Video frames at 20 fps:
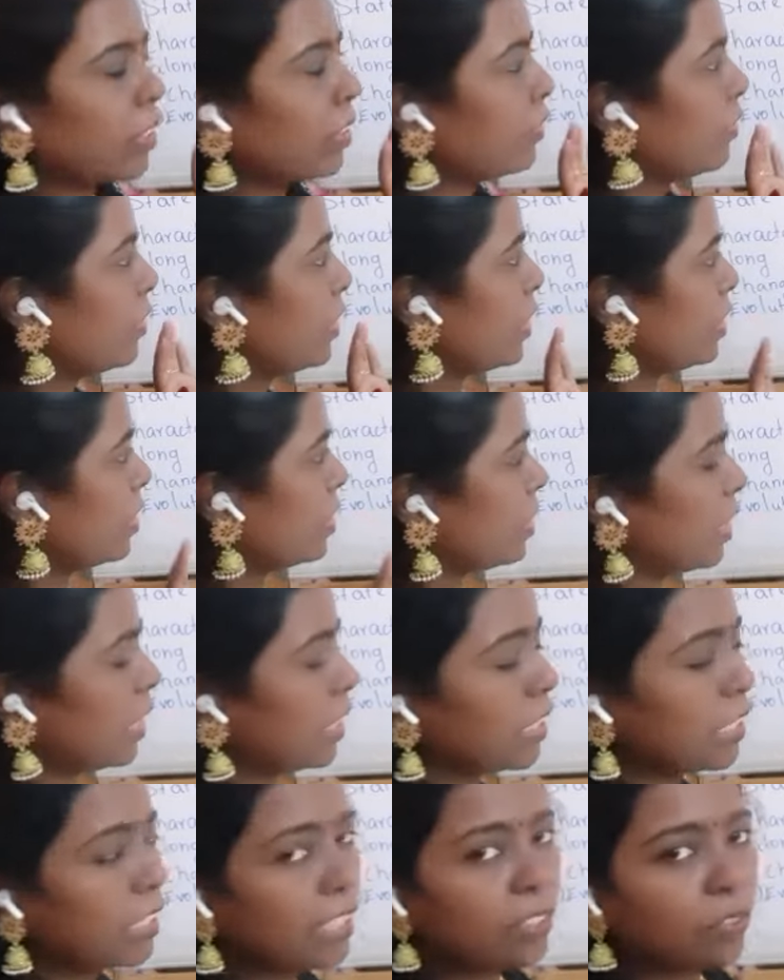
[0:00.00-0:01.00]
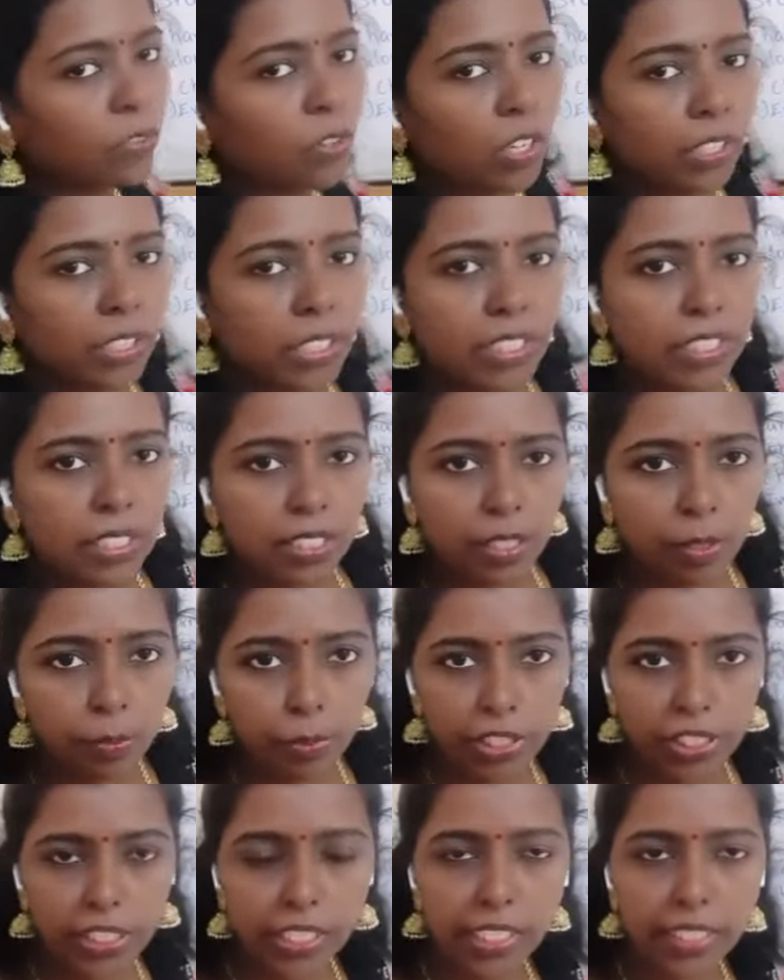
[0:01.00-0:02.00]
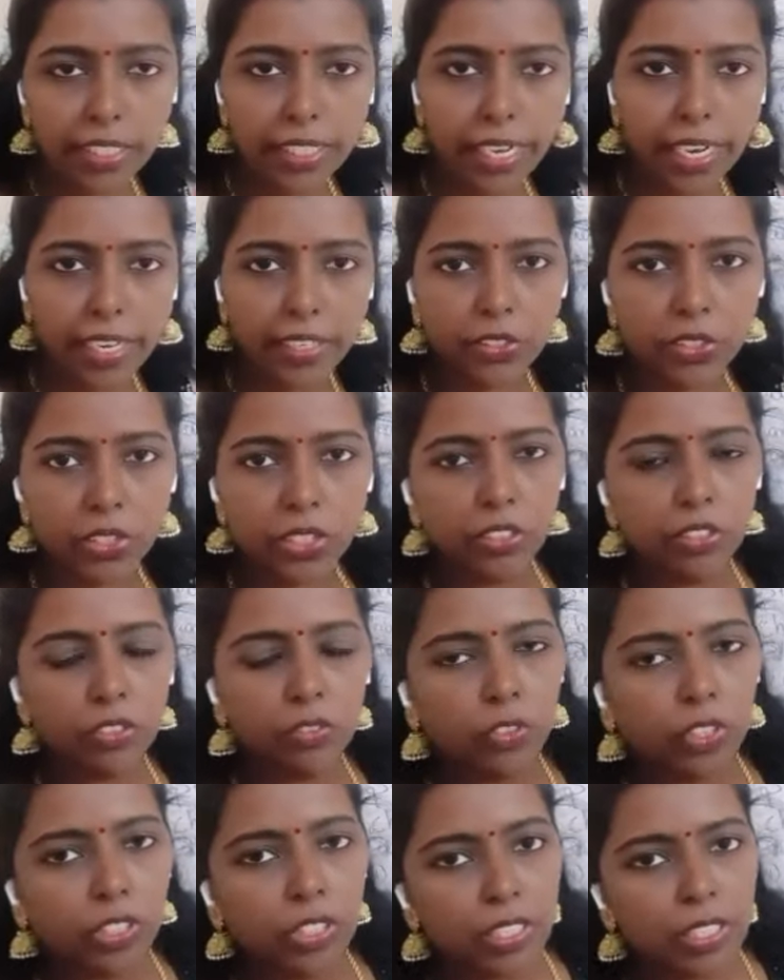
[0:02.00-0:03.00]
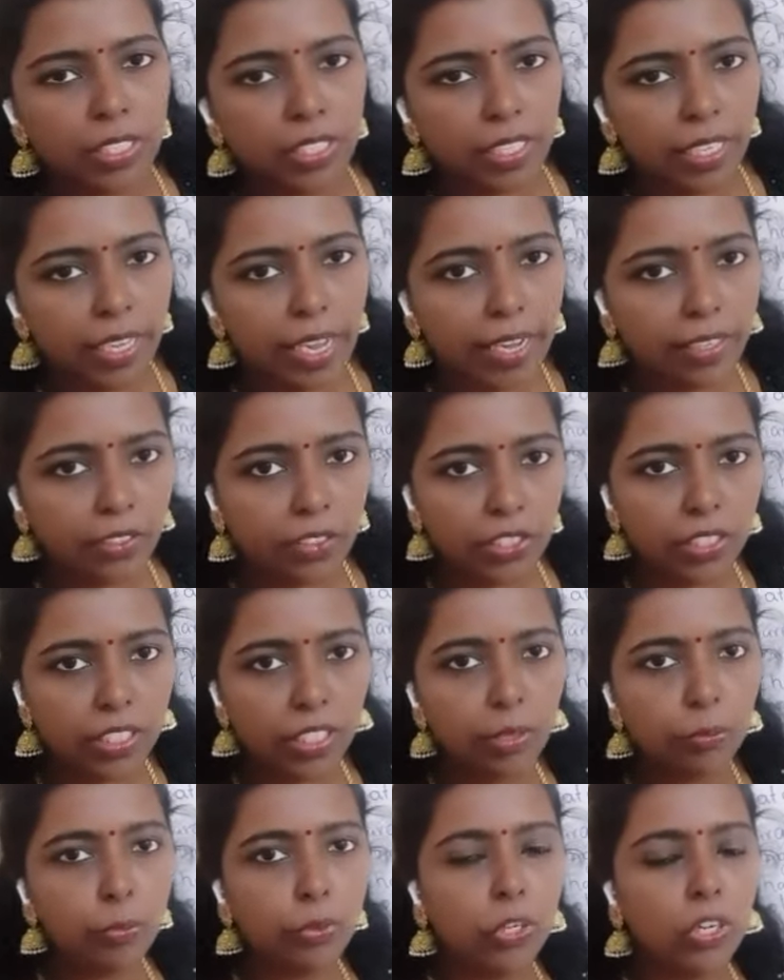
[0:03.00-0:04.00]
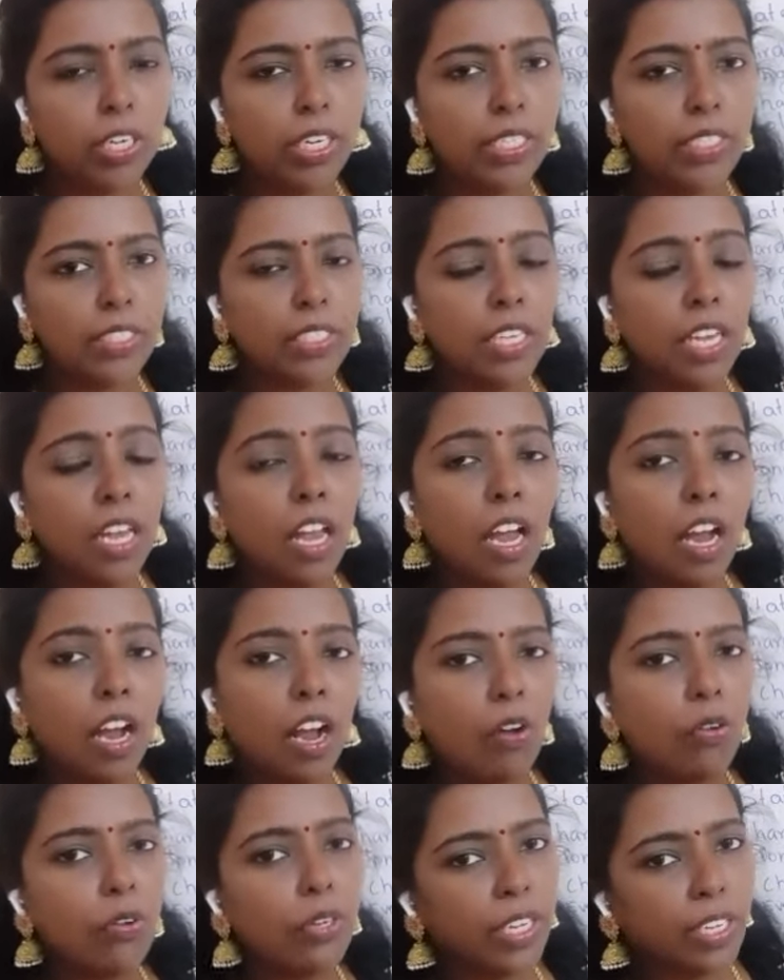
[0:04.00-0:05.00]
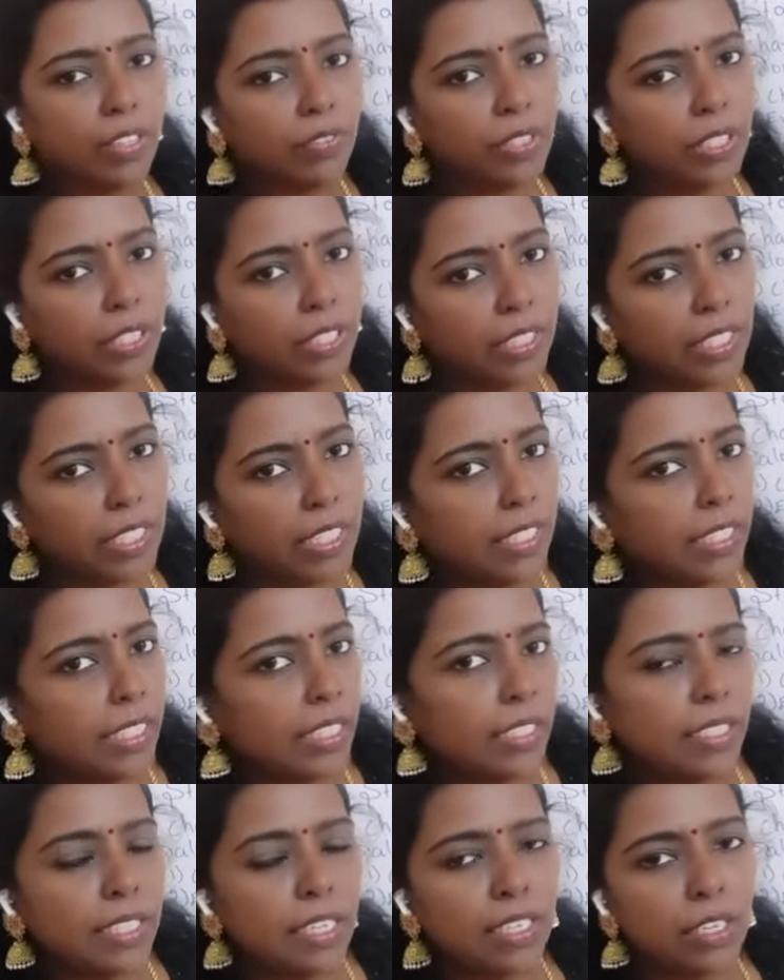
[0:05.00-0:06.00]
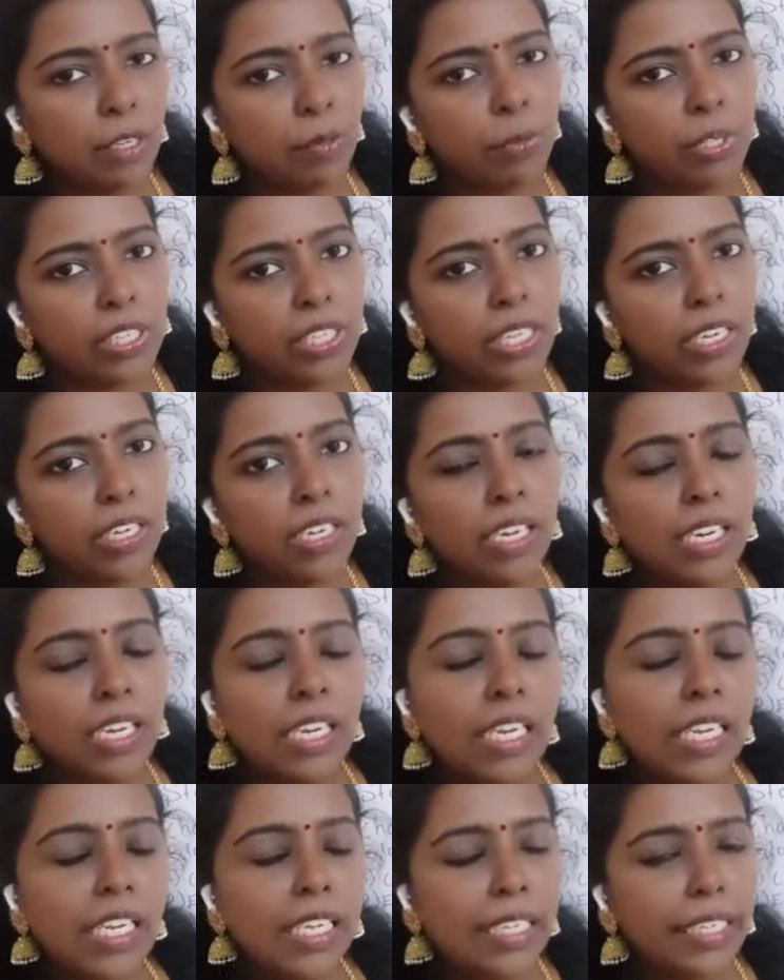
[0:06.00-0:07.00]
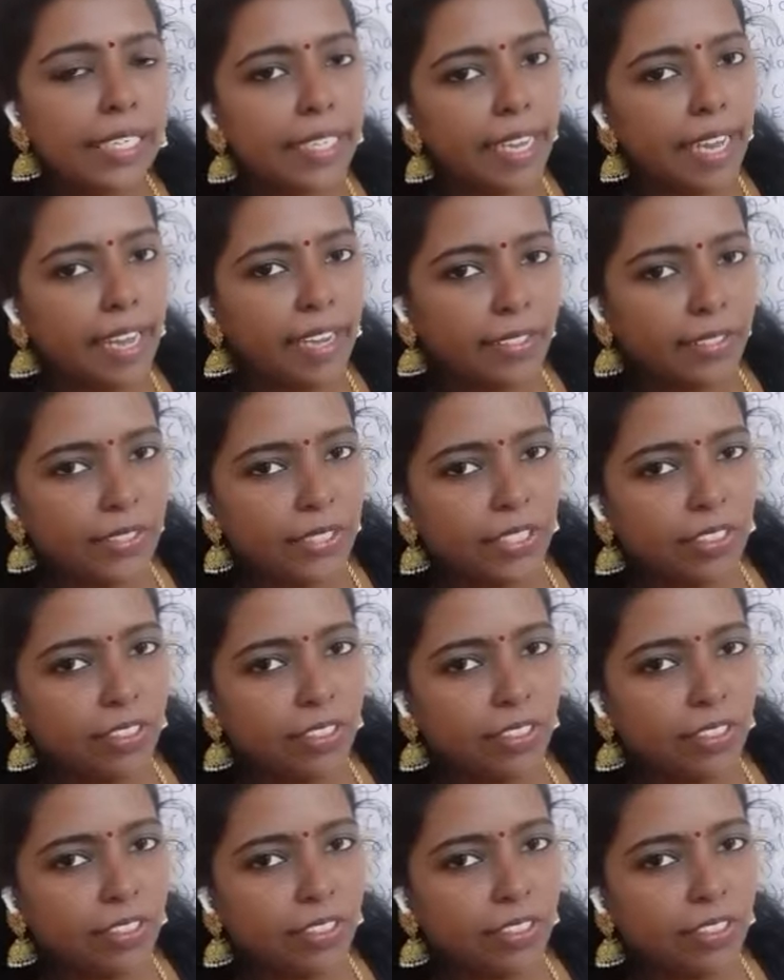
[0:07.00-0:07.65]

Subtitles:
we study what is chemical reaction, what is reactant and products, how can we recognize a chemical reaction.